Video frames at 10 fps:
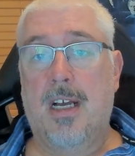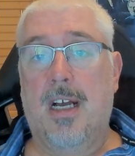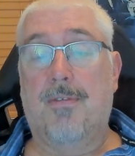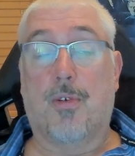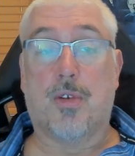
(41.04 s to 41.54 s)

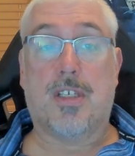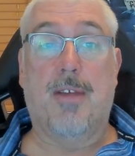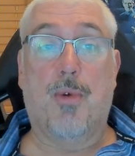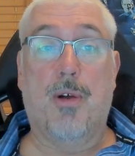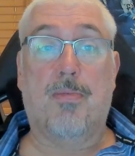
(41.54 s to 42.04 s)
Unfortunately,
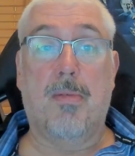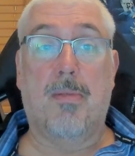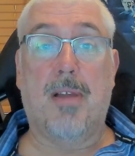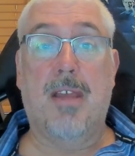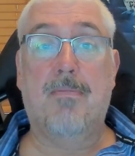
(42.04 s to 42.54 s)
he will
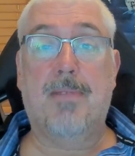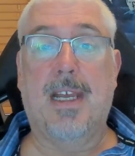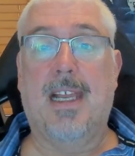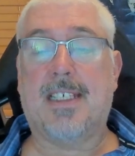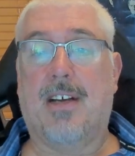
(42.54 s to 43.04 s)
probably
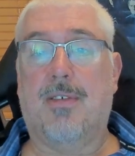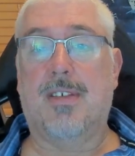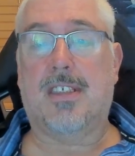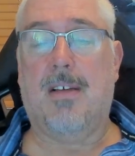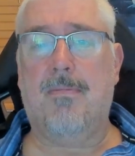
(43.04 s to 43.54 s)
be let out
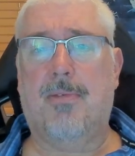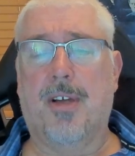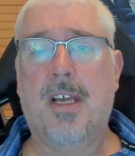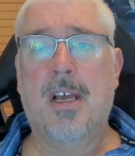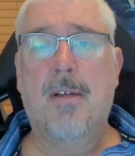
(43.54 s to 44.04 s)
at some
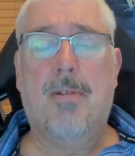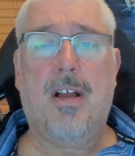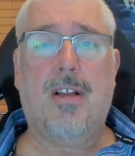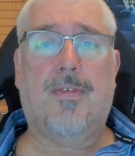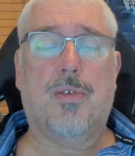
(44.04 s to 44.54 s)
point.
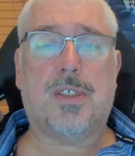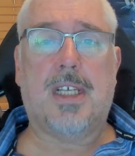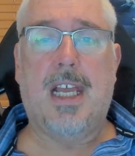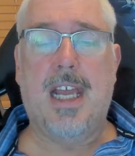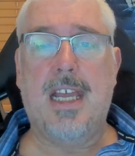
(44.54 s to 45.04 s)
But, of course,
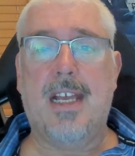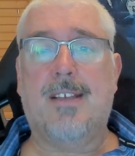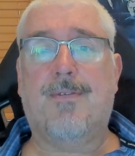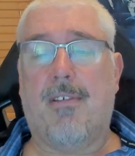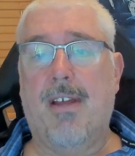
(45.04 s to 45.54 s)
he
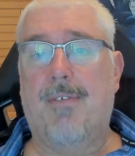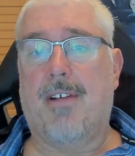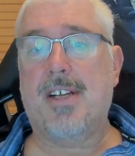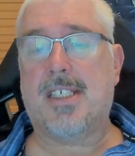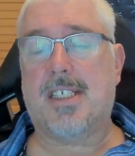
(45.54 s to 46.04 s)
is very,
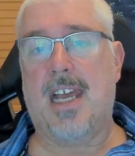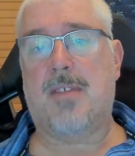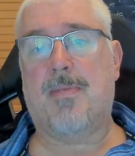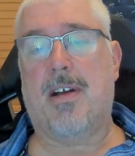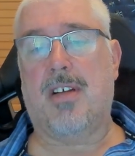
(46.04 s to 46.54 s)
very
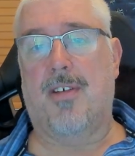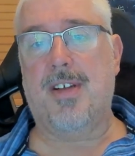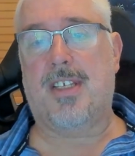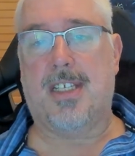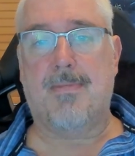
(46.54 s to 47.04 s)
scared about
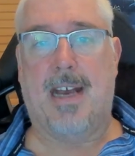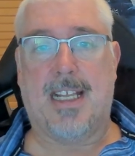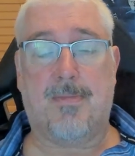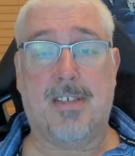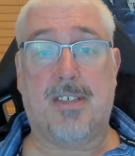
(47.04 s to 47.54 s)
going to this
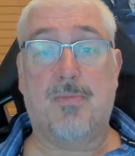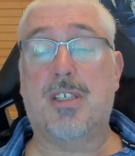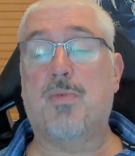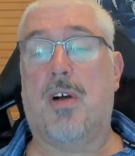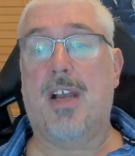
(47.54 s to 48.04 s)
man's prison, which
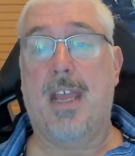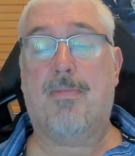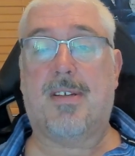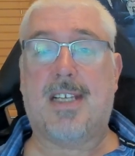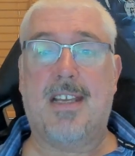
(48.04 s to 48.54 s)
is why he
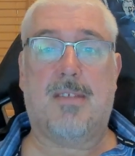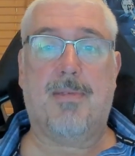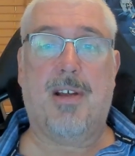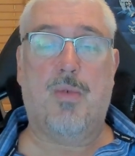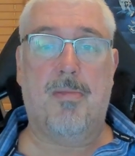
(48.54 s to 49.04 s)
pretended to
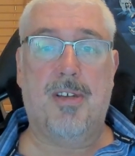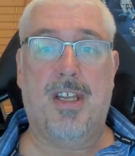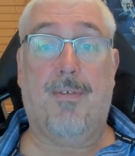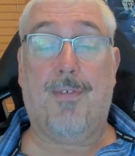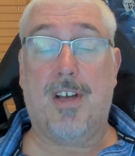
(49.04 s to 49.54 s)
be a woman
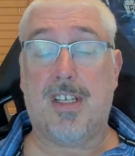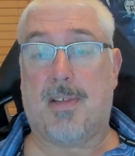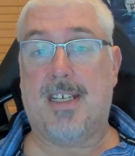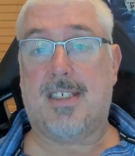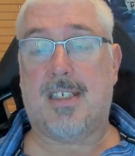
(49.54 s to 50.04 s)
in the first
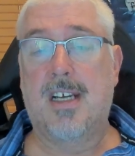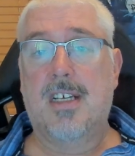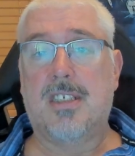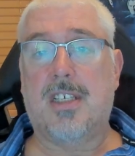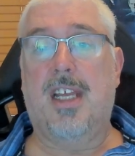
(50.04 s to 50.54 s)
place,
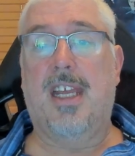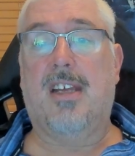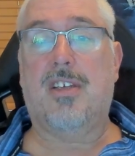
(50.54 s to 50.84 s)
so that he could